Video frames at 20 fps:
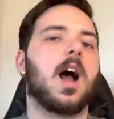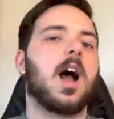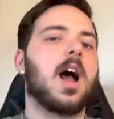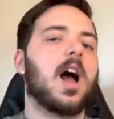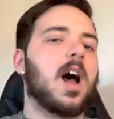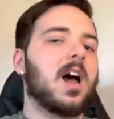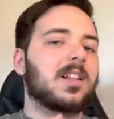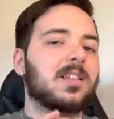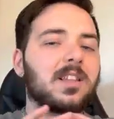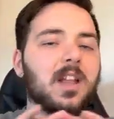
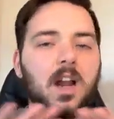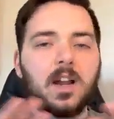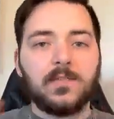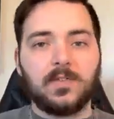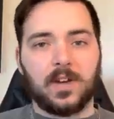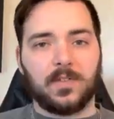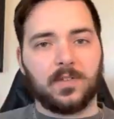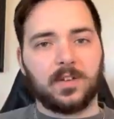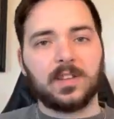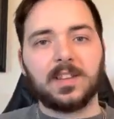a lot of
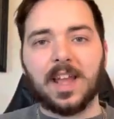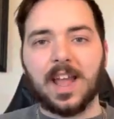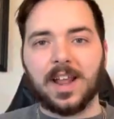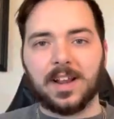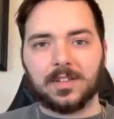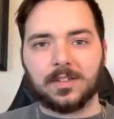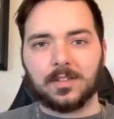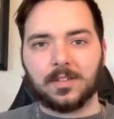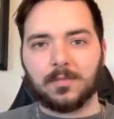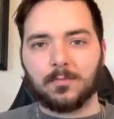different
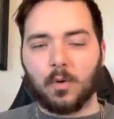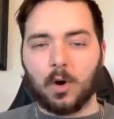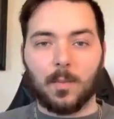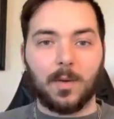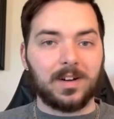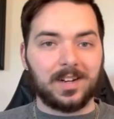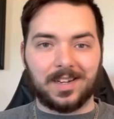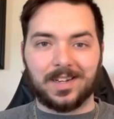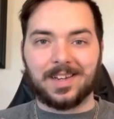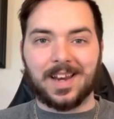things, more
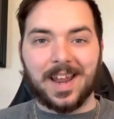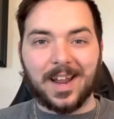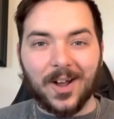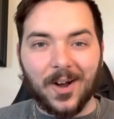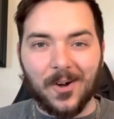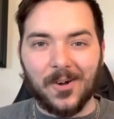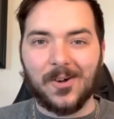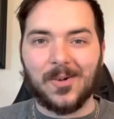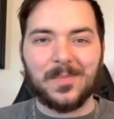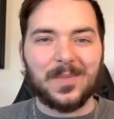money to take
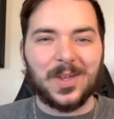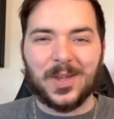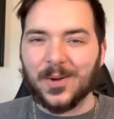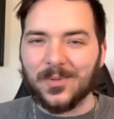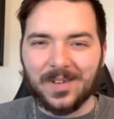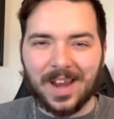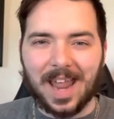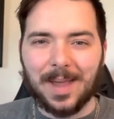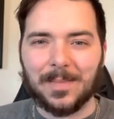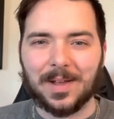home, you
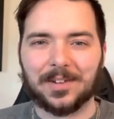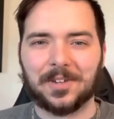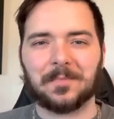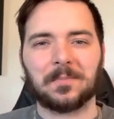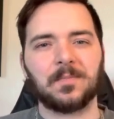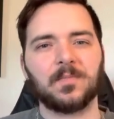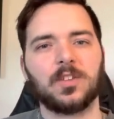name it.